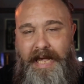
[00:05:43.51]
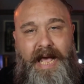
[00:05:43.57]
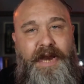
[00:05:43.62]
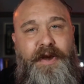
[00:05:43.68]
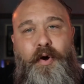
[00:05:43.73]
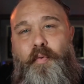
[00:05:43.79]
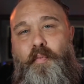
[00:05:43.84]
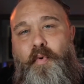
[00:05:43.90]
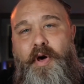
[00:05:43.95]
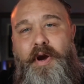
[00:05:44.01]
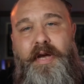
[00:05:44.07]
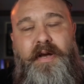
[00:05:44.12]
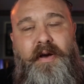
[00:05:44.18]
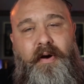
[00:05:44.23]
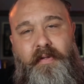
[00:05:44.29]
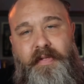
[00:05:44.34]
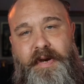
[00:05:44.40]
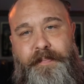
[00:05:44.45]
I don't want to
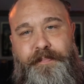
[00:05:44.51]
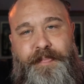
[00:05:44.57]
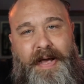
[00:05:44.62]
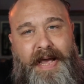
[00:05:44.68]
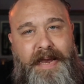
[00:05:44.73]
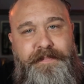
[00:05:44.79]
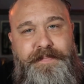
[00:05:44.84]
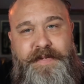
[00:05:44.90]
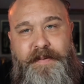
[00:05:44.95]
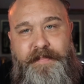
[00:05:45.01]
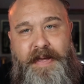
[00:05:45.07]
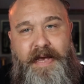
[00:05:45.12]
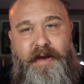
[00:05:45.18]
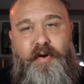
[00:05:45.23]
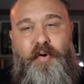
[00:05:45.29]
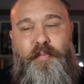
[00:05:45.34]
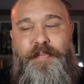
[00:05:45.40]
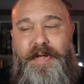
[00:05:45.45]
call it a pipe
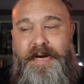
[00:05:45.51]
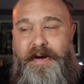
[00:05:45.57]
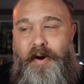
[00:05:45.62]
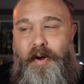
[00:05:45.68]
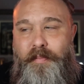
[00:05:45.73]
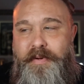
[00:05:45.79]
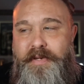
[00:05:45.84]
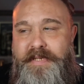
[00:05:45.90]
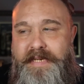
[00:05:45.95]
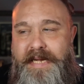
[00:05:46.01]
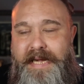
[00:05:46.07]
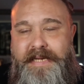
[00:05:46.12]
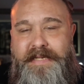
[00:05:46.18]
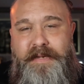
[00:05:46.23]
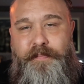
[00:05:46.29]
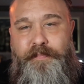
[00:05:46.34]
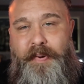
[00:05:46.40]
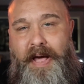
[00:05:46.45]
tobacco, but it almost
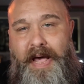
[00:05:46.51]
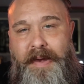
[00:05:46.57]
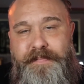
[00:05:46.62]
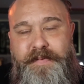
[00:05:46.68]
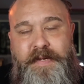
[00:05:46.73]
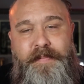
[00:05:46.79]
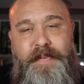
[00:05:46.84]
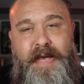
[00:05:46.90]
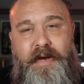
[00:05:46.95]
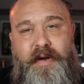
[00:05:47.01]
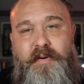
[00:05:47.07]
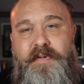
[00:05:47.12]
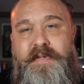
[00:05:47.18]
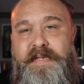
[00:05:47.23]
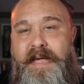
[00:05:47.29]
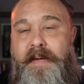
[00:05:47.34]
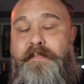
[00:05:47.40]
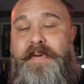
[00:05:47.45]
takes a pipe tobacco
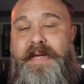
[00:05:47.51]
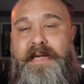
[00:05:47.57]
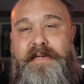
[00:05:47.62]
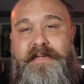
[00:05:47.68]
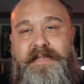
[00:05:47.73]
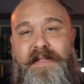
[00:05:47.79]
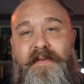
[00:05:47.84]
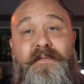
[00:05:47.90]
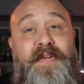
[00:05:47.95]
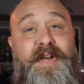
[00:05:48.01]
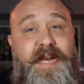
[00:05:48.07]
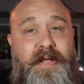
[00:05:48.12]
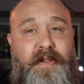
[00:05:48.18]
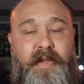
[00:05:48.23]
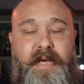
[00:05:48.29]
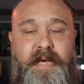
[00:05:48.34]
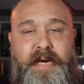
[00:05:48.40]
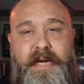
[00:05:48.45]
scent because of the
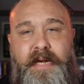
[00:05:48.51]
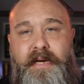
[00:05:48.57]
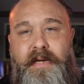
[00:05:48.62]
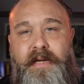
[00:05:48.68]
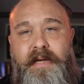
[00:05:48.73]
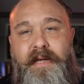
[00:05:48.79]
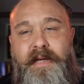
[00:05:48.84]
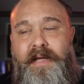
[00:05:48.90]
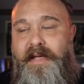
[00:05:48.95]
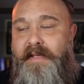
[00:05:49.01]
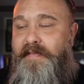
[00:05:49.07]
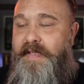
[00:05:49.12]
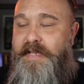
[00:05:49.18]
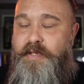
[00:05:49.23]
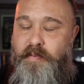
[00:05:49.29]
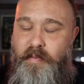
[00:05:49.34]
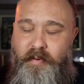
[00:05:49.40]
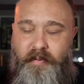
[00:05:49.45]
vanilla in it.
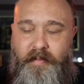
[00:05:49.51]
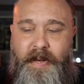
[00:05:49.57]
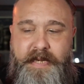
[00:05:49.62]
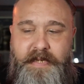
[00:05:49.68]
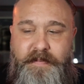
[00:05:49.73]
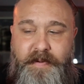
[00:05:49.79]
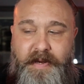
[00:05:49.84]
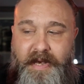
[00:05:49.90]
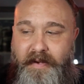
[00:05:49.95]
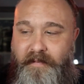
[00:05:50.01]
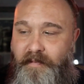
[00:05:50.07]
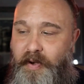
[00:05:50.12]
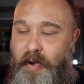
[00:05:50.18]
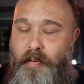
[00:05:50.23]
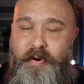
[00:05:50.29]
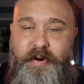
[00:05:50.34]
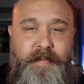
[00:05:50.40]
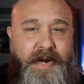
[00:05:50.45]
This one reminds me of
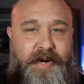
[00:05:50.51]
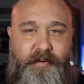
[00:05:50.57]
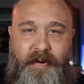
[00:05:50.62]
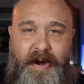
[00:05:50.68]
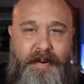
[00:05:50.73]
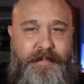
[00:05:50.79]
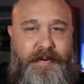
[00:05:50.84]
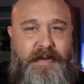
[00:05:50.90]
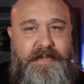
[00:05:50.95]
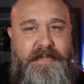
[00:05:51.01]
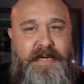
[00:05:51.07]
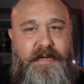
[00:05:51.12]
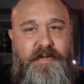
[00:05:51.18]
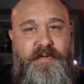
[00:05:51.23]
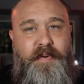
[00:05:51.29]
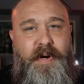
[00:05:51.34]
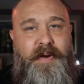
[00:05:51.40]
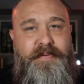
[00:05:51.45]
going to my grandpa's
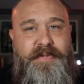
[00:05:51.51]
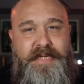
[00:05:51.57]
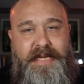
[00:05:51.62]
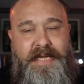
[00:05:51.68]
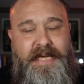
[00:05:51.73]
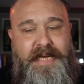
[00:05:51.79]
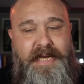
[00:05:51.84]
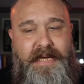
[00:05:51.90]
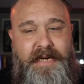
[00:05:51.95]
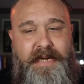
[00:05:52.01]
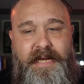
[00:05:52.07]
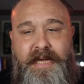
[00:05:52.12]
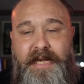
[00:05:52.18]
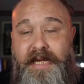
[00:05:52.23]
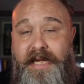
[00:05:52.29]
house when I was a kid.